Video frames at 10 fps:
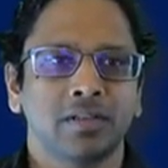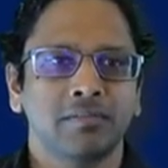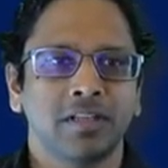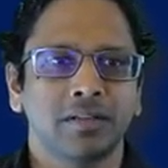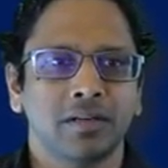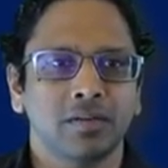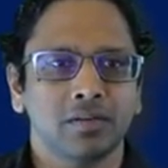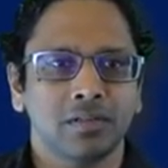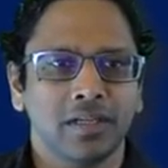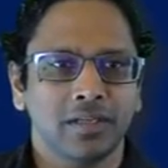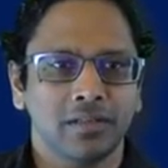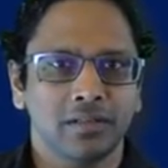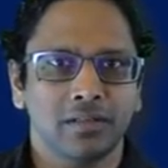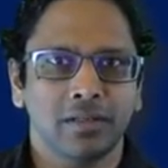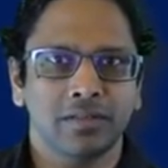something that looks like
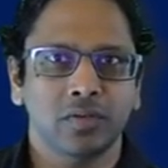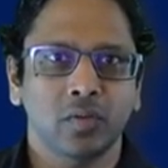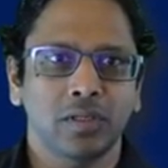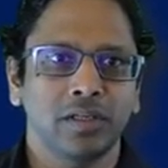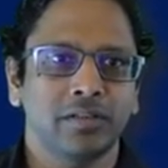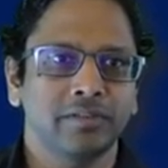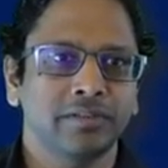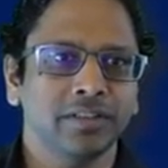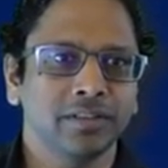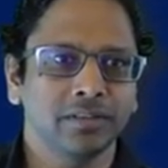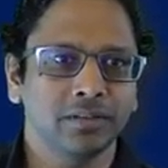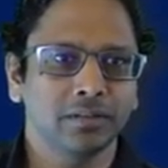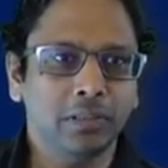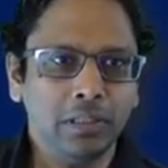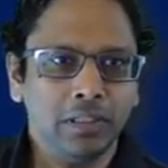a SQL interface.
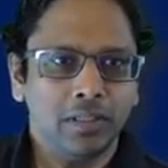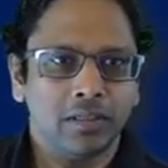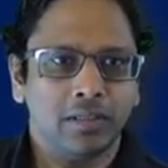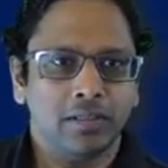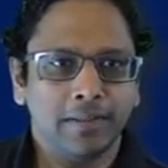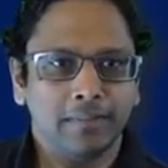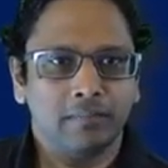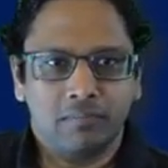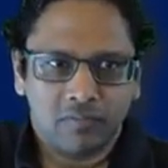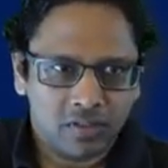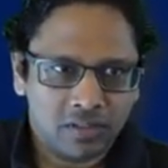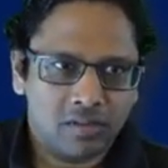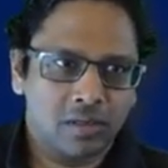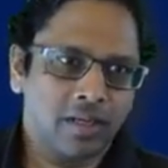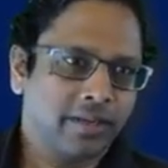So uh, it's
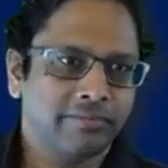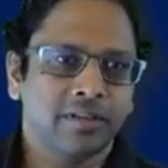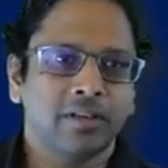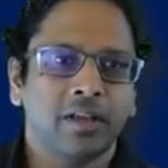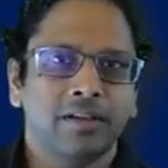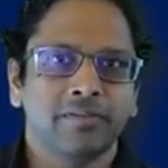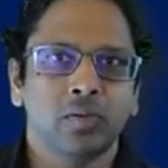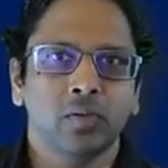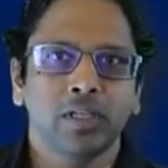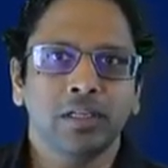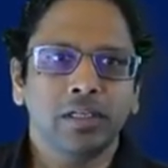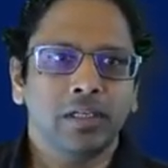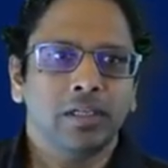called HiveQL.